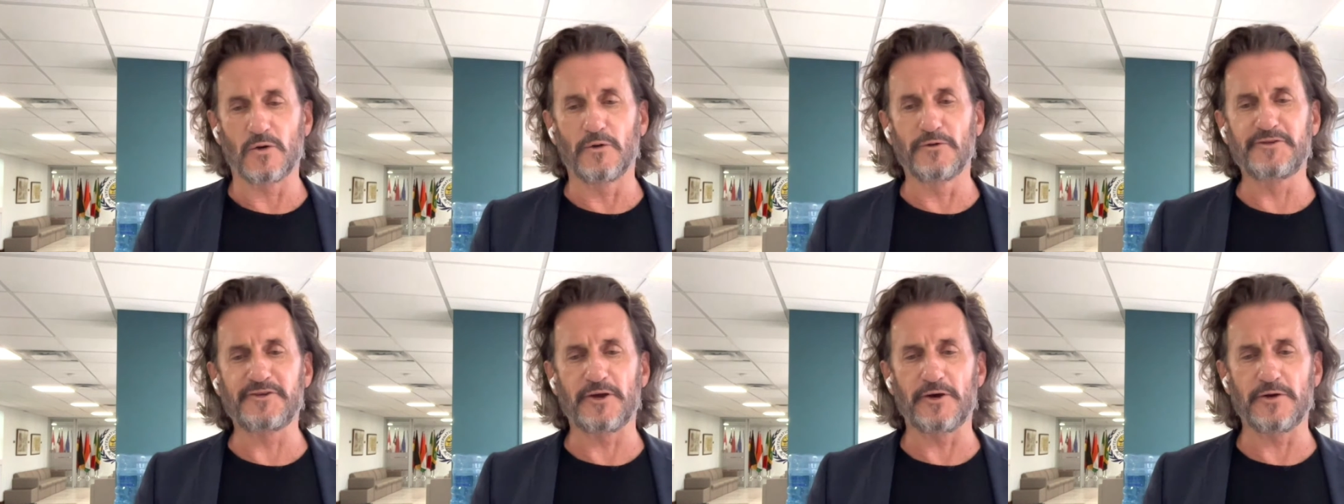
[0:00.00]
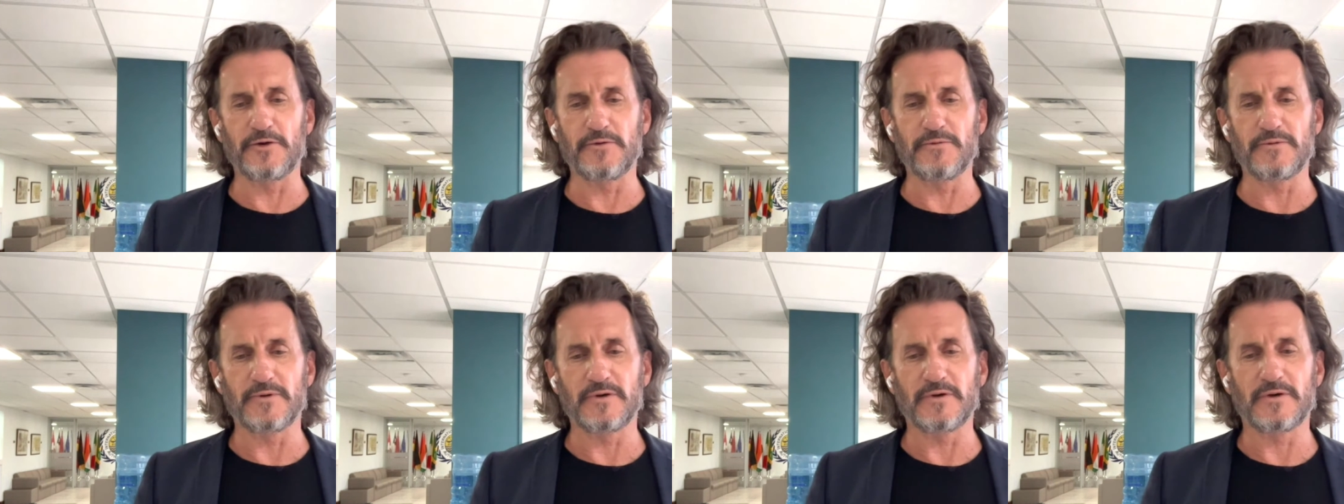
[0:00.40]

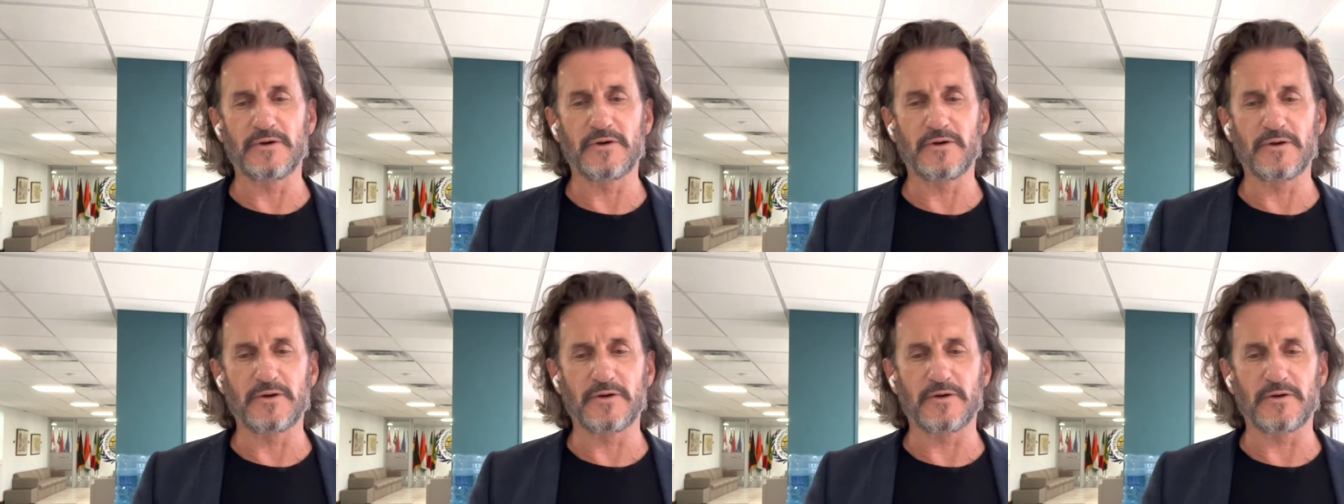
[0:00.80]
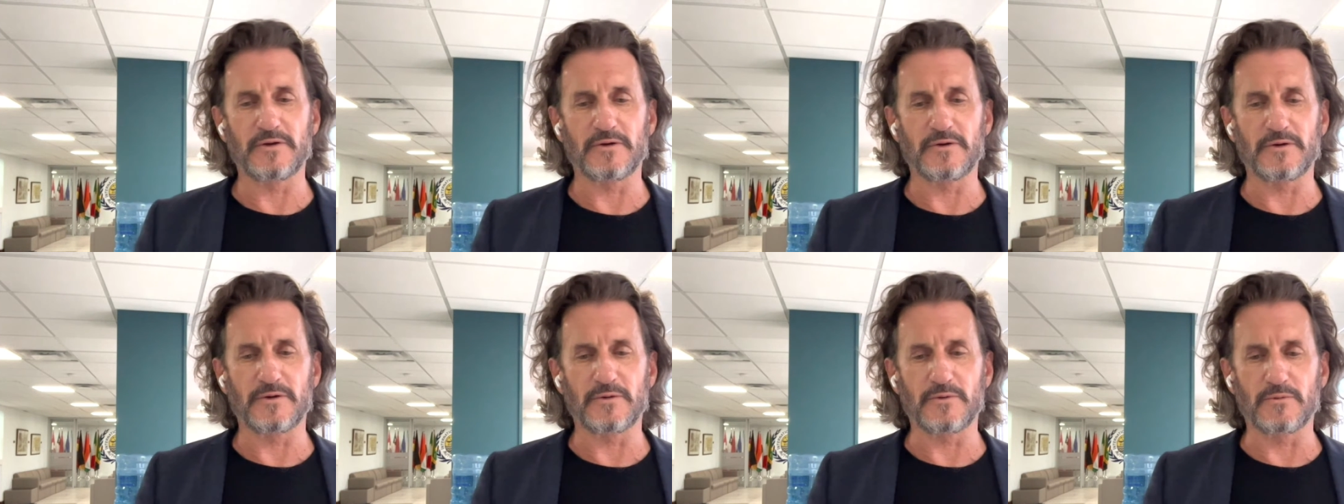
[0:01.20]
Also,
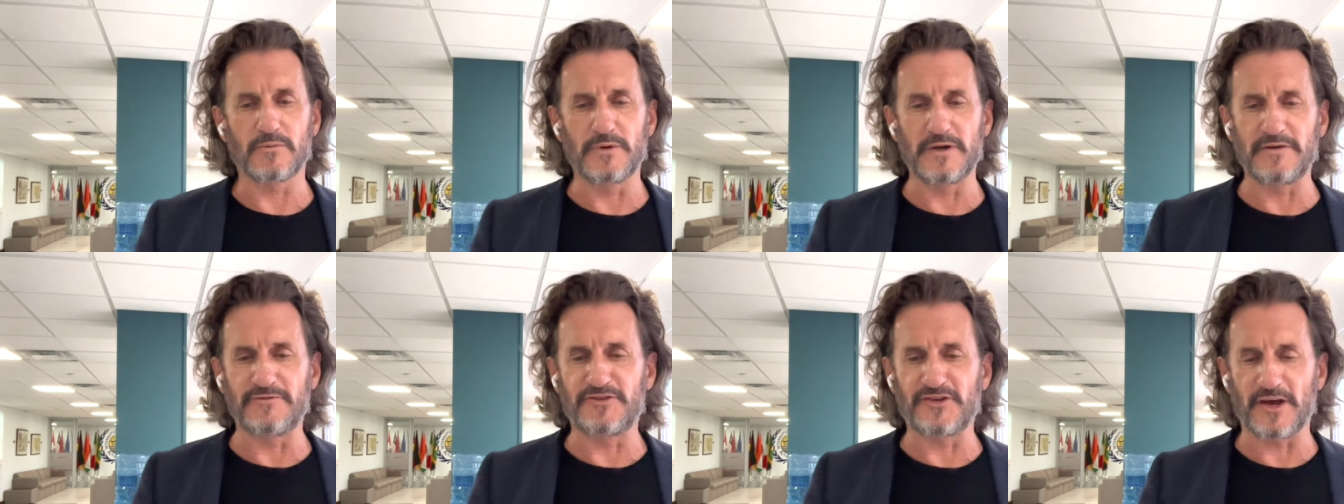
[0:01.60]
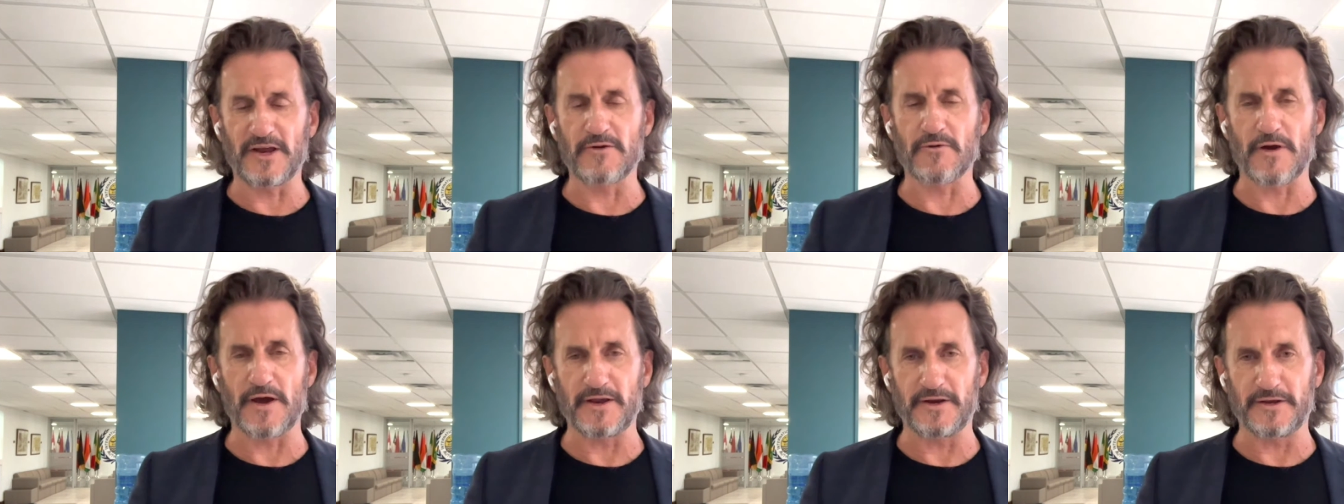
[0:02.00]
we've
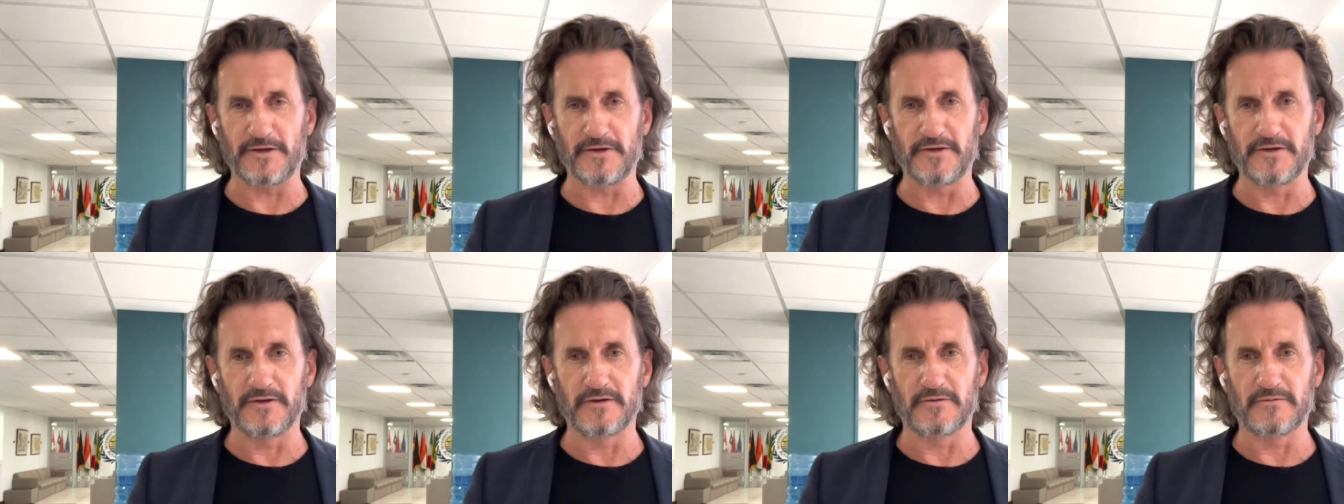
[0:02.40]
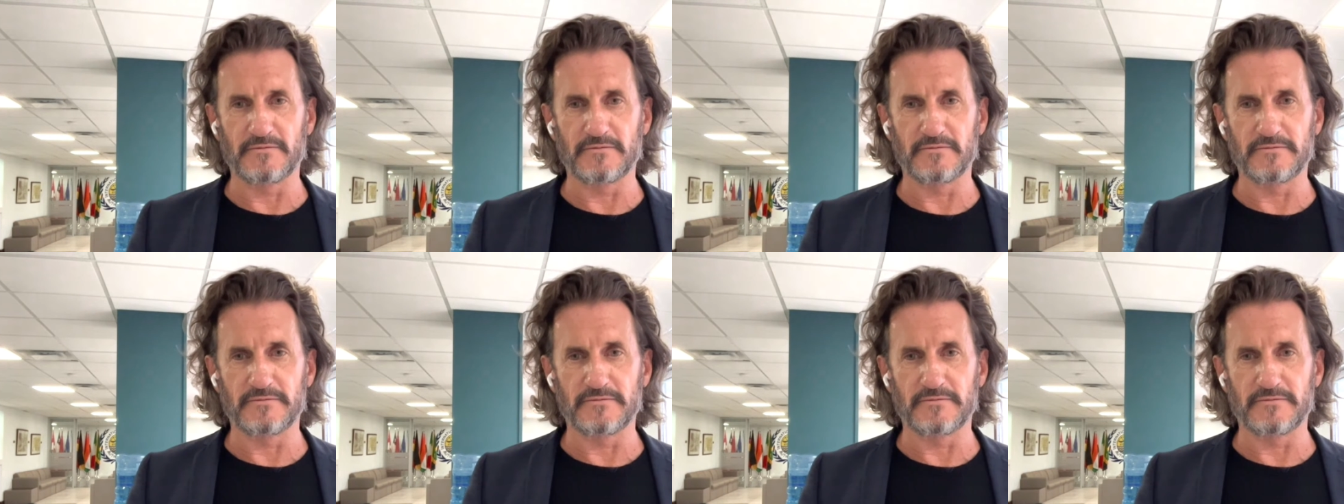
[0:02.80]
generated